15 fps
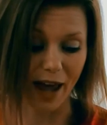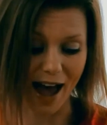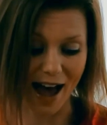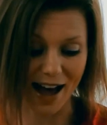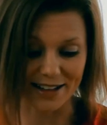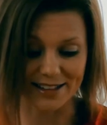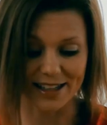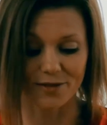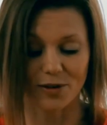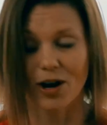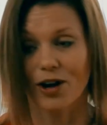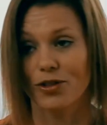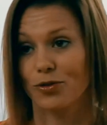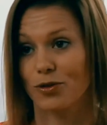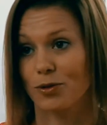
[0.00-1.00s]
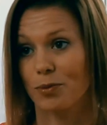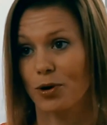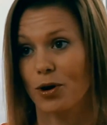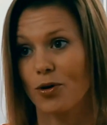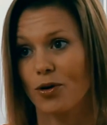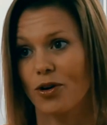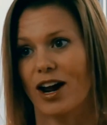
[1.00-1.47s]
as I've gone through the
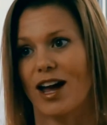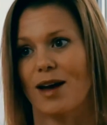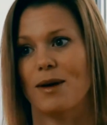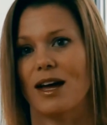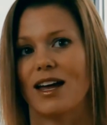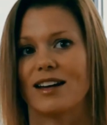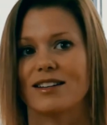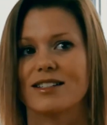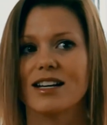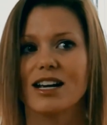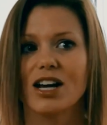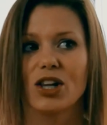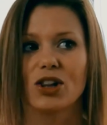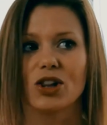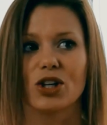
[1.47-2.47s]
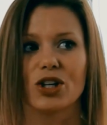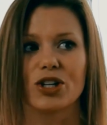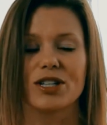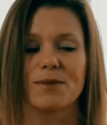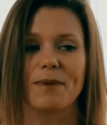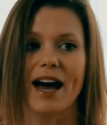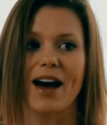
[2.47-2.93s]
program and
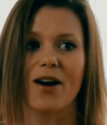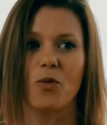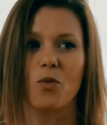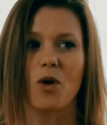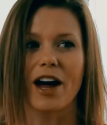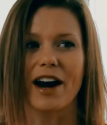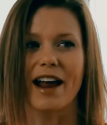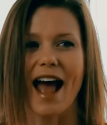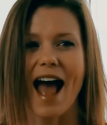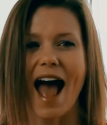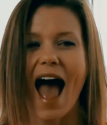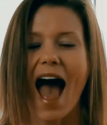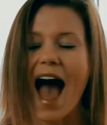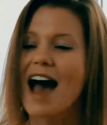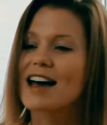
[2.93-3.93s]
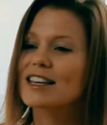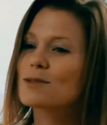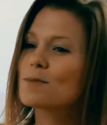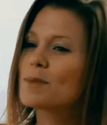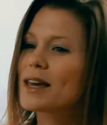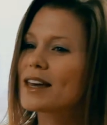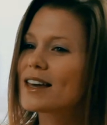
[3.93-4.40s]
learned about what has
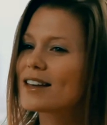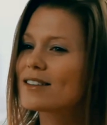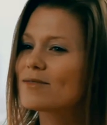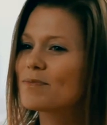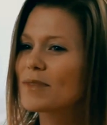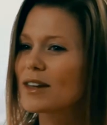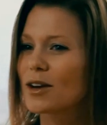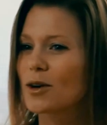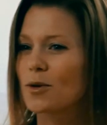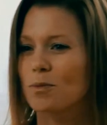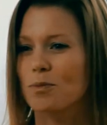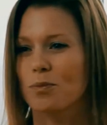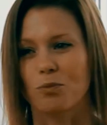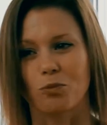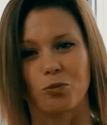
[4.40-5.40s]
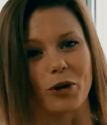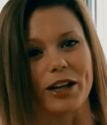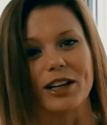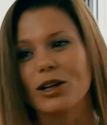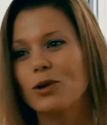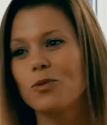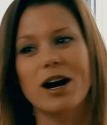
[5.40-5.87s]
been
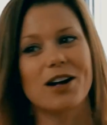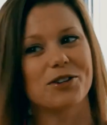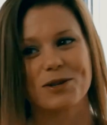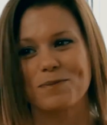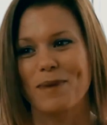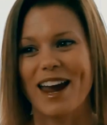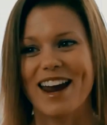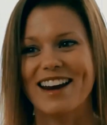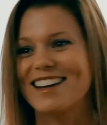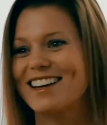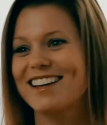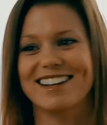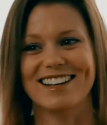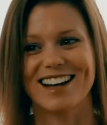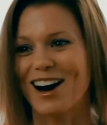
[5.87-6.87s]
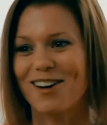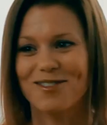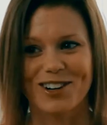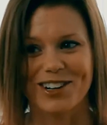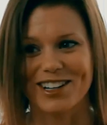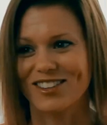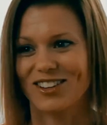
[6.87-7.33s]
really well debated and
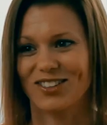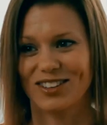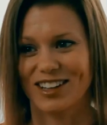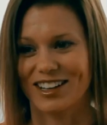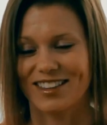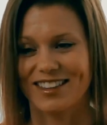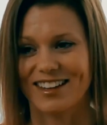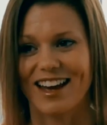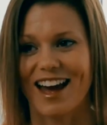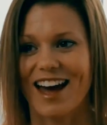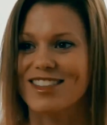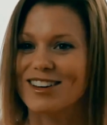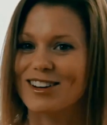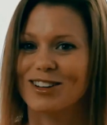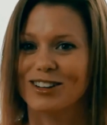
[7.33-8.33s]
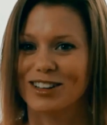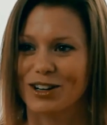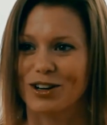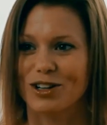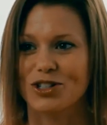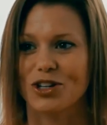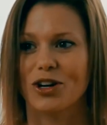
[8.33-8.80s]
covered in the ethical
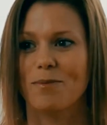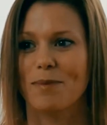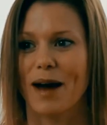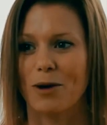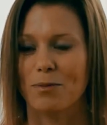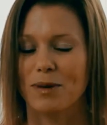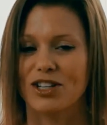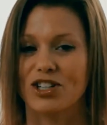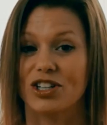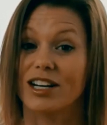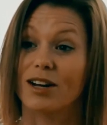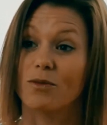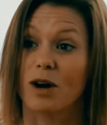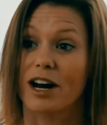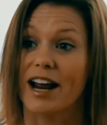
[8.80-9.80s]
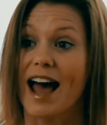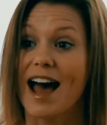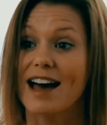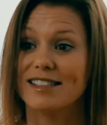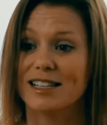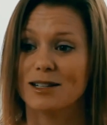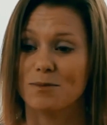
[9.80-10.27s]
literature about PGD and what
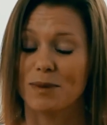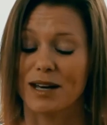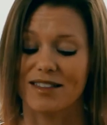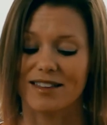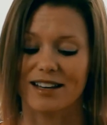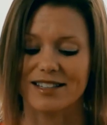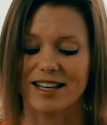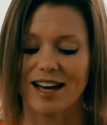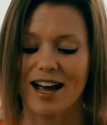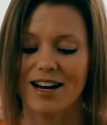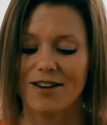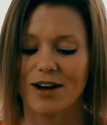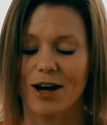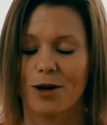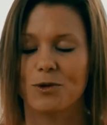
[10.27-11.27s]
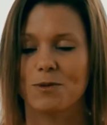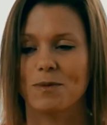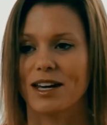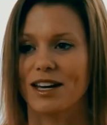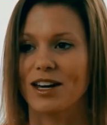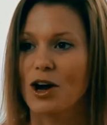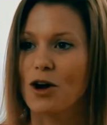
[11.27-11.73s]
hasn't been, that's kind of helped
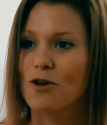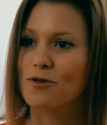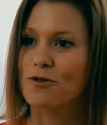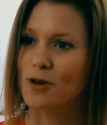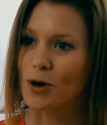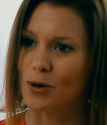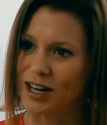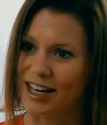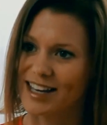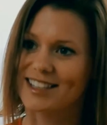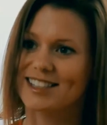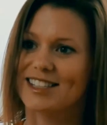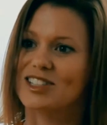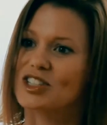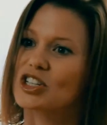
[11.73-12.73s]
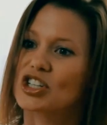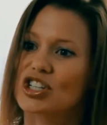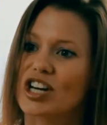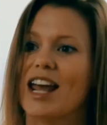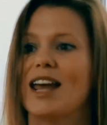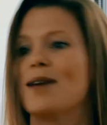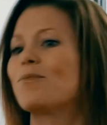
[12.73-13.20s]
me focus and
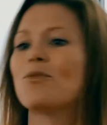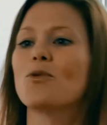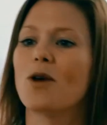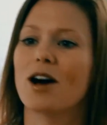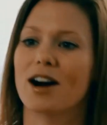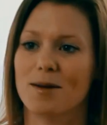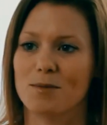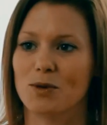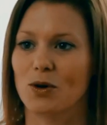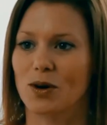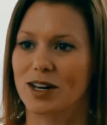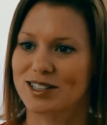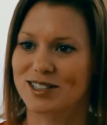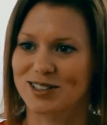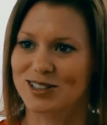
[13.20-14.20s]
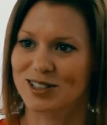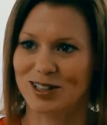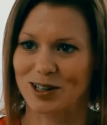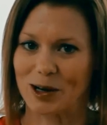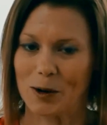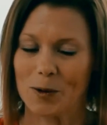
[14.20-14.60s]
shape what I'm going to do.